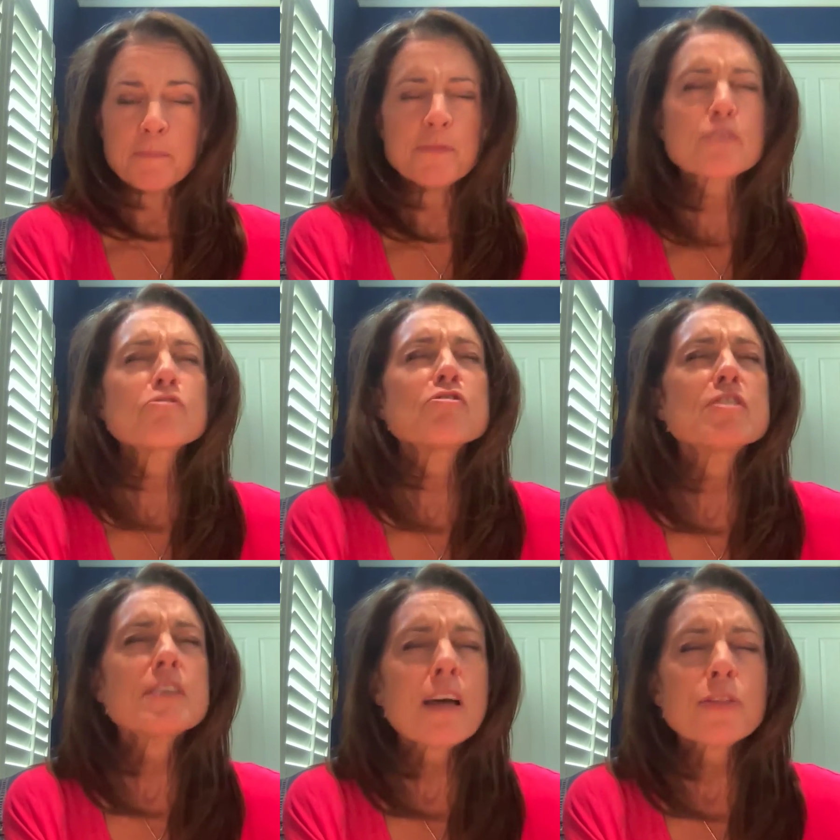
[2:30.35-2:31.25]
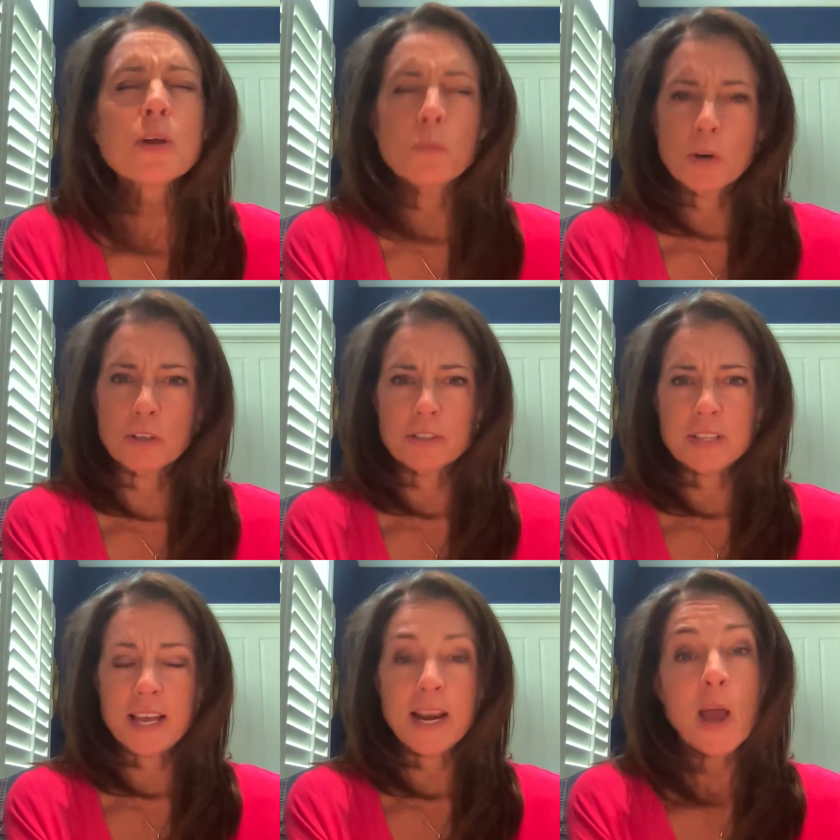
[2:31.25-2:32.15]
There's nothing worse
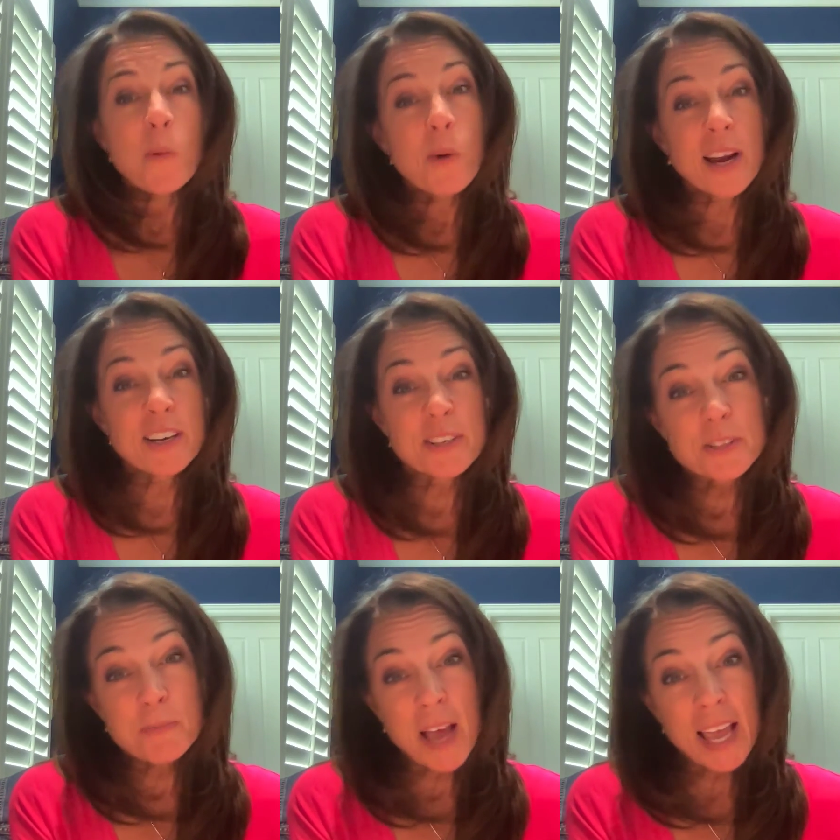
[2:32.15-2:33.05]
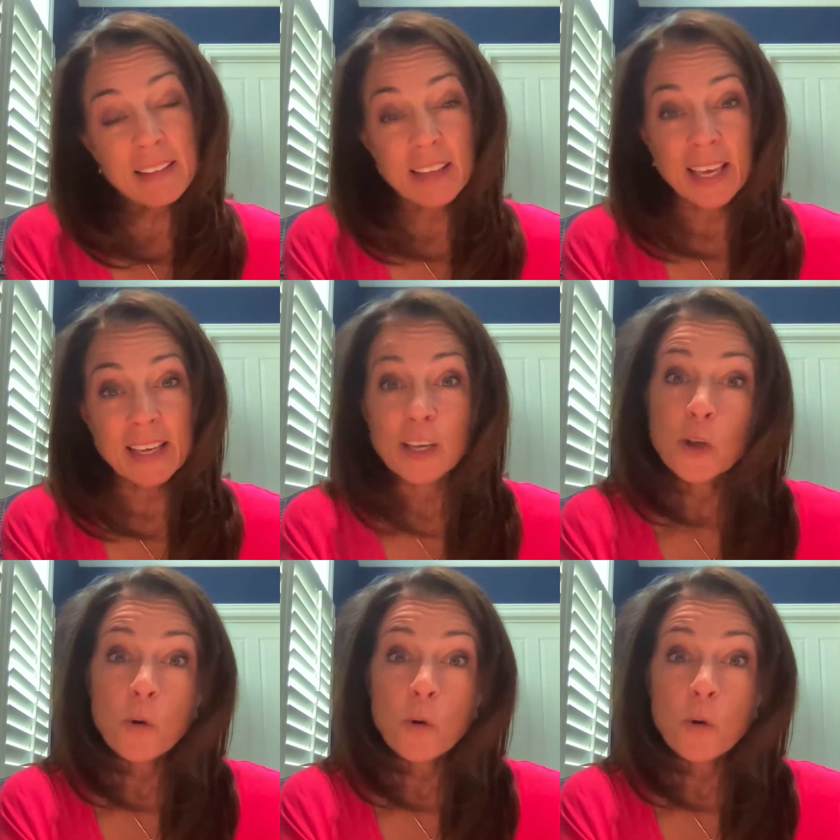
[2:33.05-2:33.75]
than, why aren't you smiling?